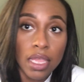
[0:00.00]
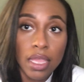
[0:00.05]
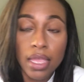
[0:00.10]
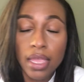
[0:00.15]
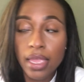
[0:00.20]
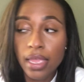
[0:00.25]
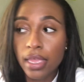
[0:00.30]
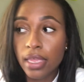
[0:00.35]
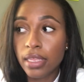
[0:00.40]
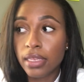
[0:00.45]

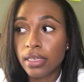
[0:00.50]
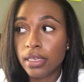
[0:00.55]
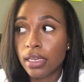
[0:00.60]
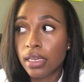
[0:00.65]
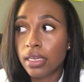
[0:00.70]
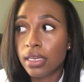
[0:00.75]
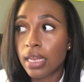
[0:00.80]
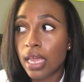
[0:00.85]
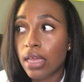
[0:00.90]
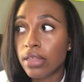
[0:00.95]
And
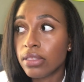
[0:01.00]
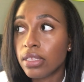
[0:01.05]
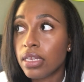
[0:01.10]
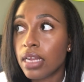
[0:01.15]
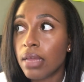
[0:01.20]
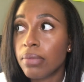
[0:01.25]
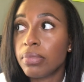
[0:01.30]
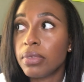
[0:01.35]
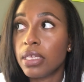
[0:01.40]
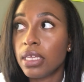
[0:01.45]
now that
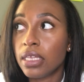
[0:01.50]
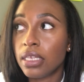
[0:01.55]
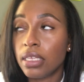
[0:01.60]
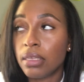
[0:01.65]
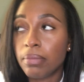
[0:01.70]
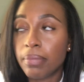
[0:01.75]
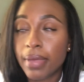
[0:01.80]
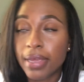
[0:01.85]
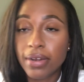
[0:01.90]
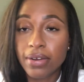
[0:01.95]
I'm
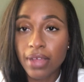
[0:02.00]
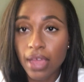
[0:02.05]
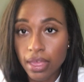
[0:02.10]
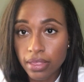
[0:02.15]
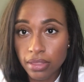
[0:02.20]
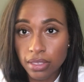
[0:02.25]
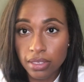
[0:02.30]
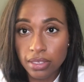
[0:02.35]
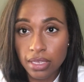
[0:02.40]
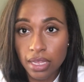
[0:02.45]
getting better at
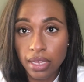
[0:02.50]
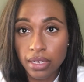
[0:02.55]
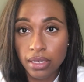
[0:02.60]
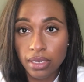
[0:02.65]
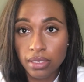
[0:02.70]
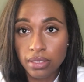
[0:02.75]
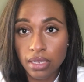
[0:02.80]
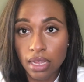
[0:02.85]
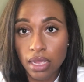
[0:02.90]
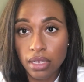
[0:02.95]
the
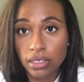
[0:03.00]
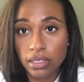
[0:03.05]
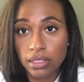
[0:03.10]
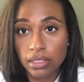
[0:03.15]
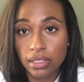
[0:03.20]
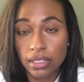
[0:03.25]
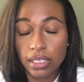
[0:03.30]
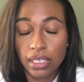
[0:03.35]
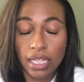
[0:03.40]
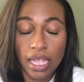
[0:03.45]
signings,
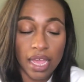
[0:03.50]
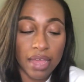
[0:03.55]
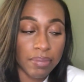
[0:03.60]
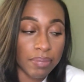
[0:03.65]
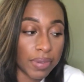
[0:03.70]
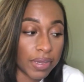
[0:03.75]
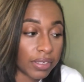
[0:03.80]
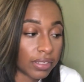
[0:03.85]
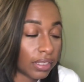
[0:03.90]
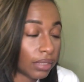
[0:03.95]
honestly, I
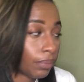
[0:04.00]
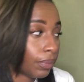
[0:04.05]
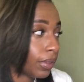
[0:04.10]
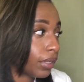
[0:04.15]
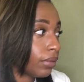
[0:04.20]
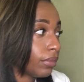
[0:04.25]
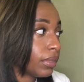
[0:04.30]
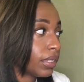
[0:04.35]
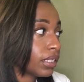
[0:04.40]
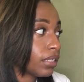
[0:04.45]
barely put
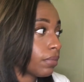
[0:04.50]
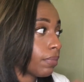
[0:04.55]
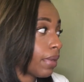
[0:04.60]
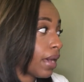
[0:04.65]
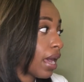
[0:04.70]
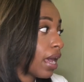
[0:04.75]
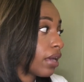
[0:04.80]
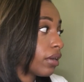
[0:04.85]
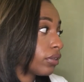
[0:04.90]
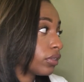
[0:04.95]
them into
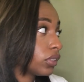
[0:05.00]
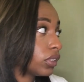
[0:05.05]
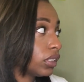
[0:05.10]
piles.